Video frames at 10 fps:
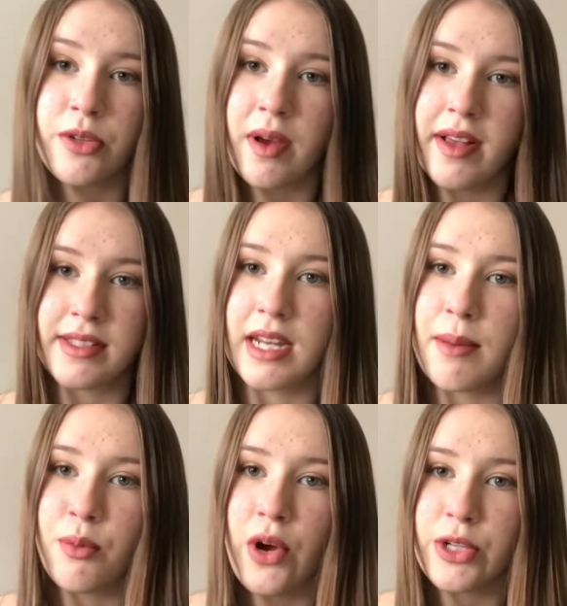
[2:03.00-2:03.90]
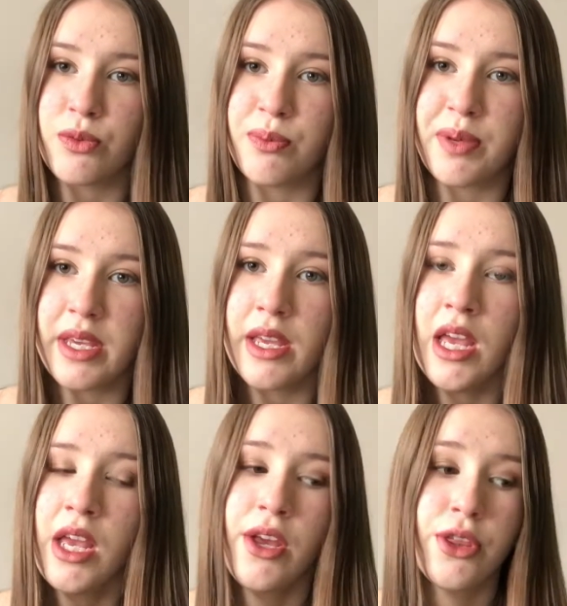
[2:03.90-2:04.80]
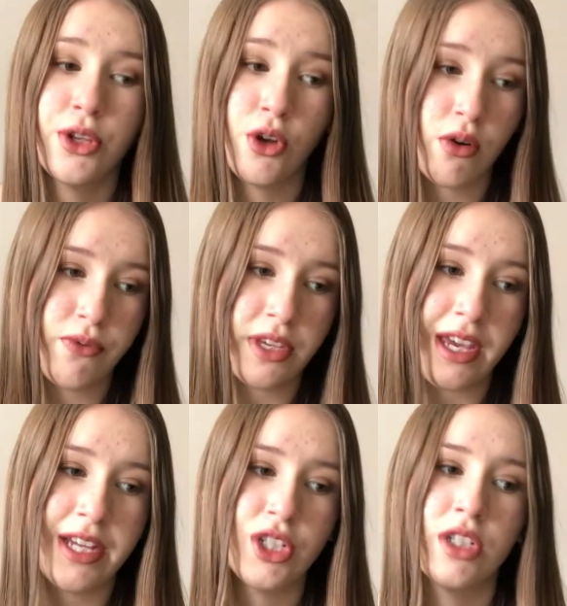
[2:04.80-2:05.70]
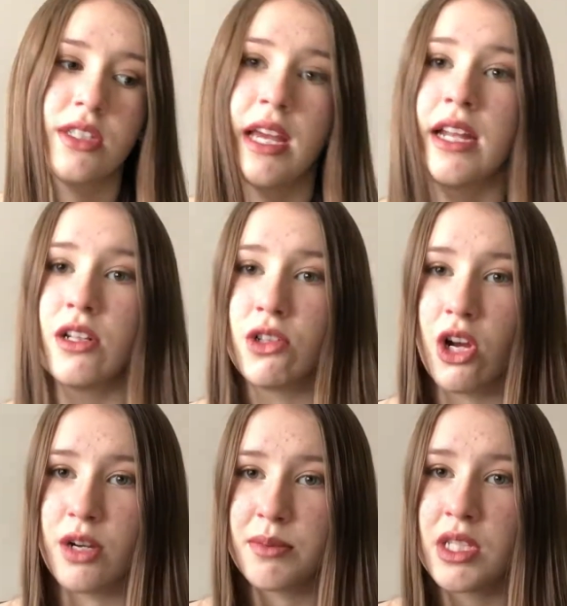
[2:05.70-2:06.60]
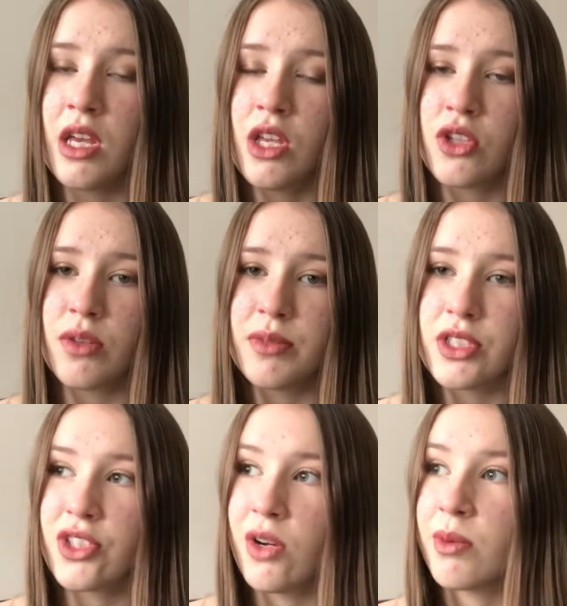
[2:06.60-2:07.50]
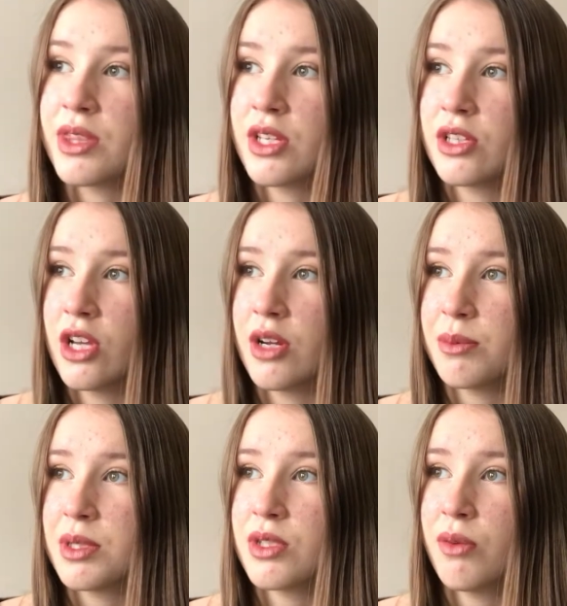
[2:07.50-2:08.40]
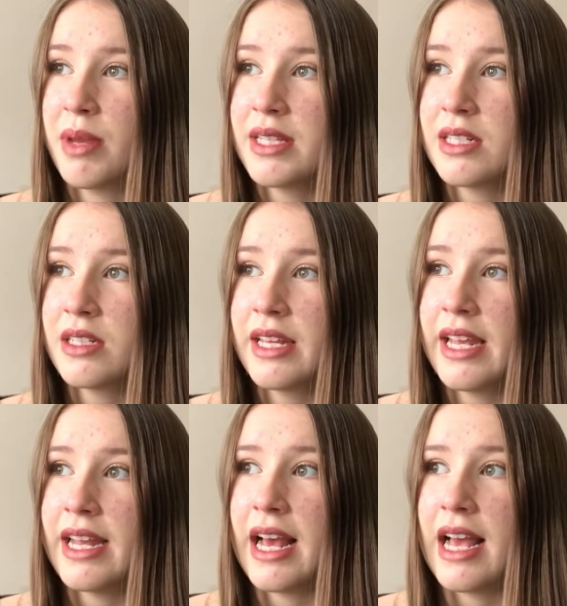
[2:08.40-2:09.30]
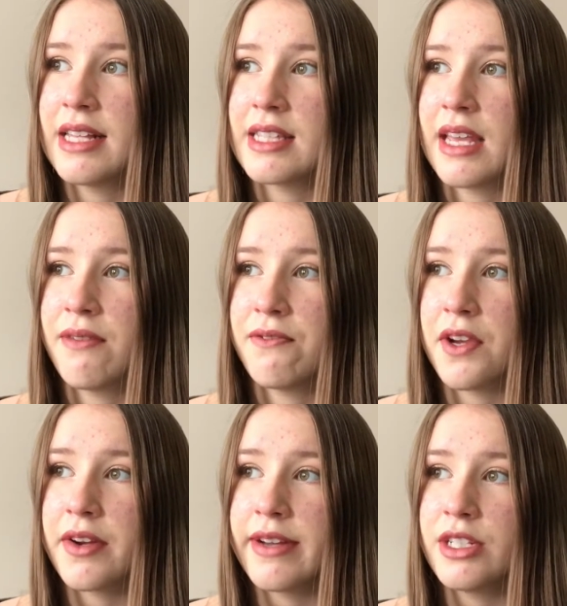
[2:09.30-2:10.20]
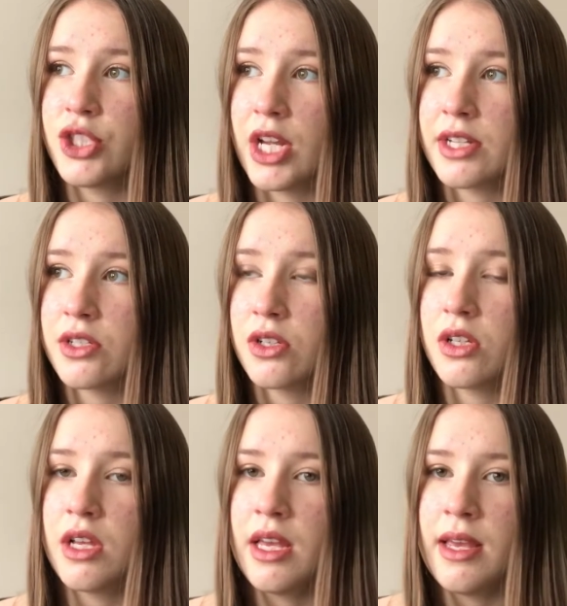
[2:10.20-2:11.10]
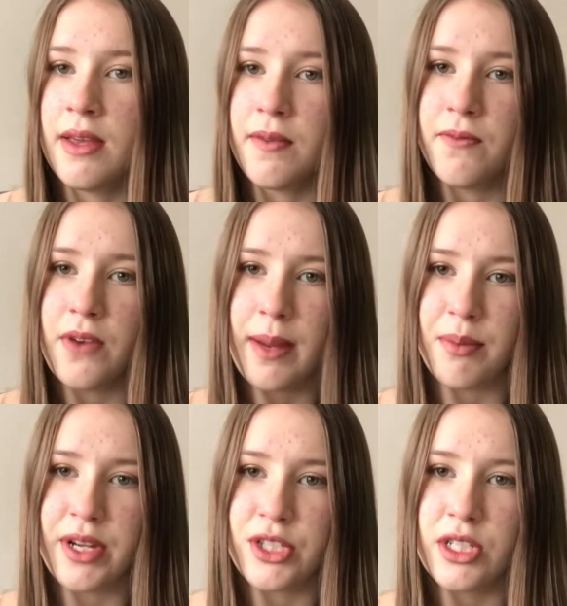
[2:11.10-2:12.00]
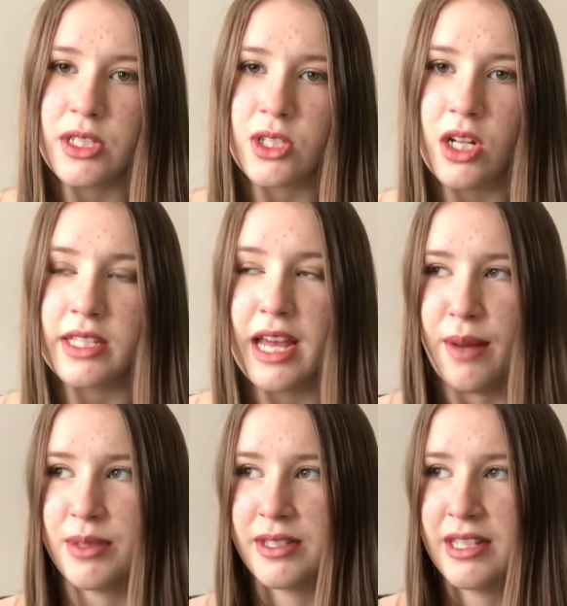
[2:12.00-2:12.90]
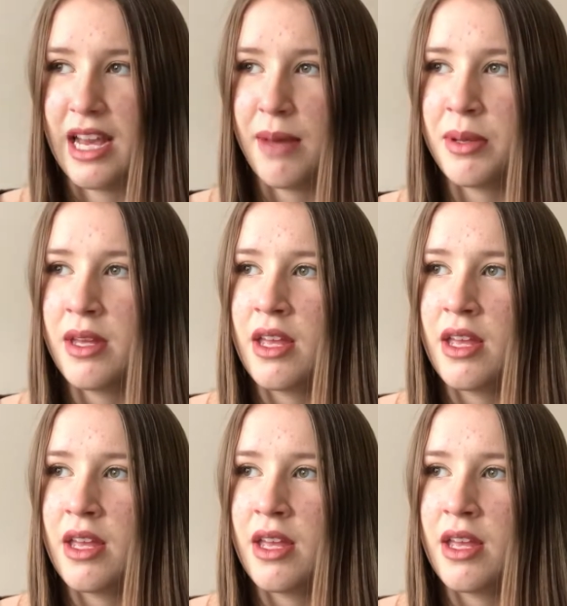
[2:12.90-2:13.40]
who has an Apple Watch would be the notifications and alarms. So I'm going to start with the alarms. So basically it has a very gentle vibration. It's called a haptic tap,